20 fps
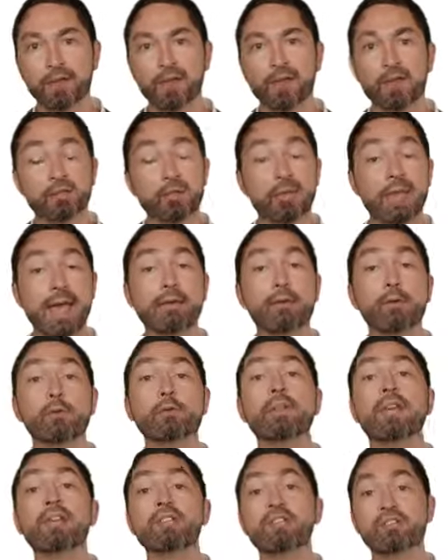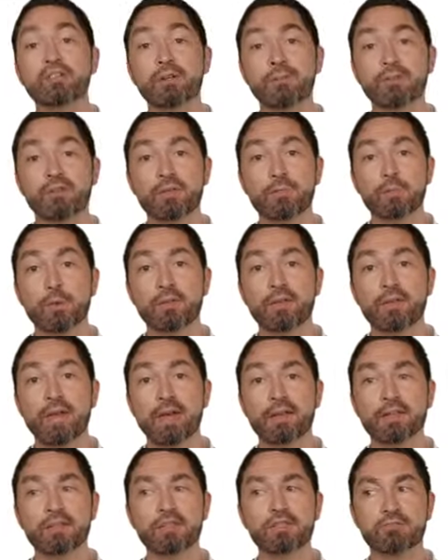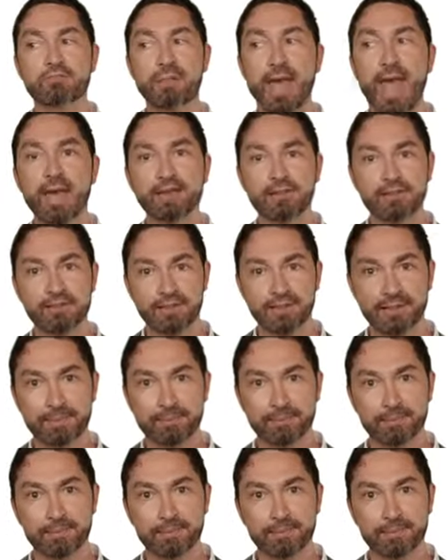So they have a relationship to the movie that is acted in.